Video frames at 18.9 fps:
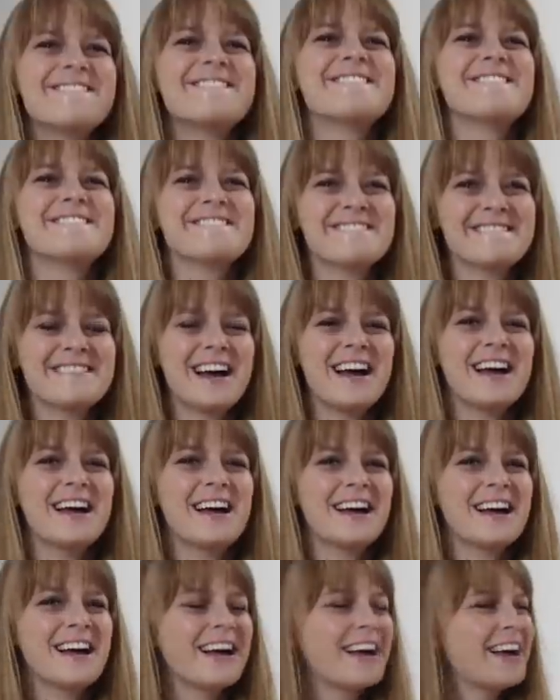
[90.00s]

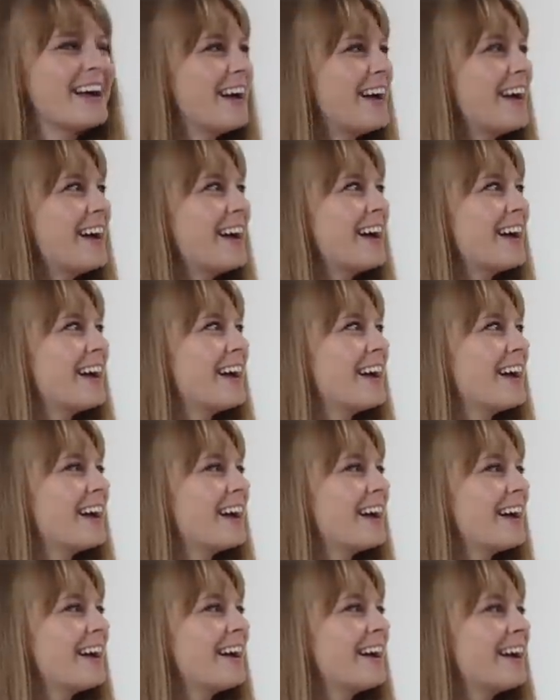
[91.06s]

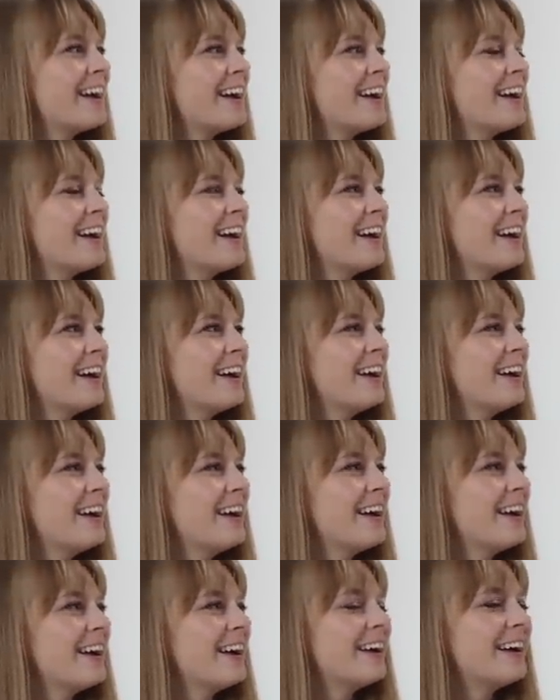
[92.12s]

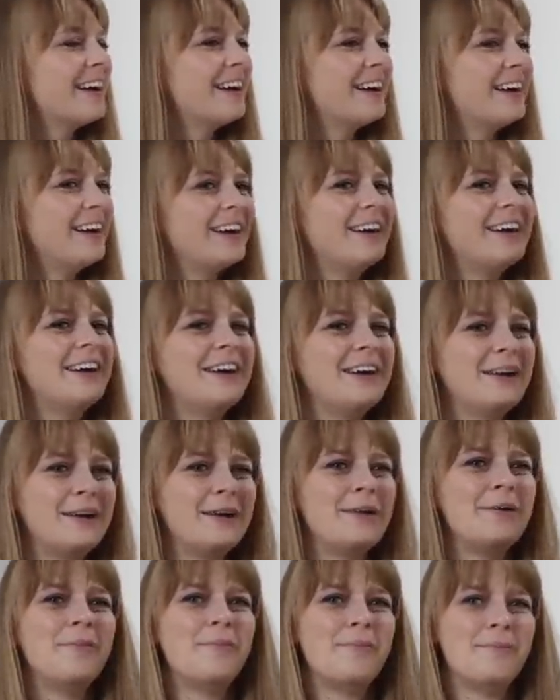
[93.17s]

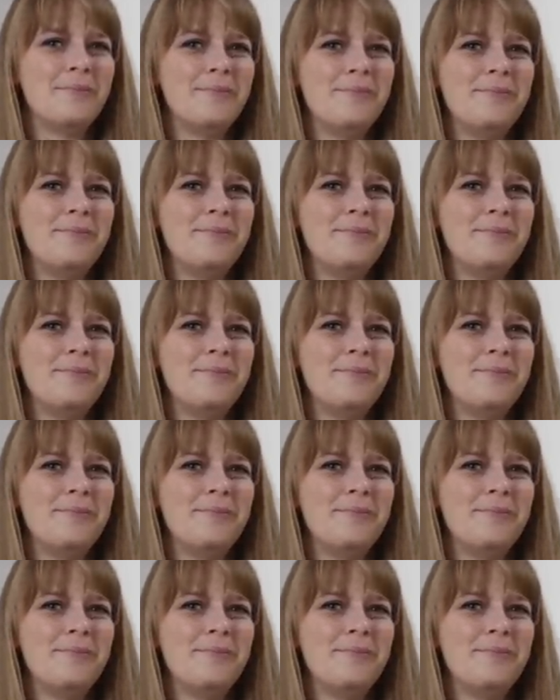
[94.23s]
This person isn't speaking.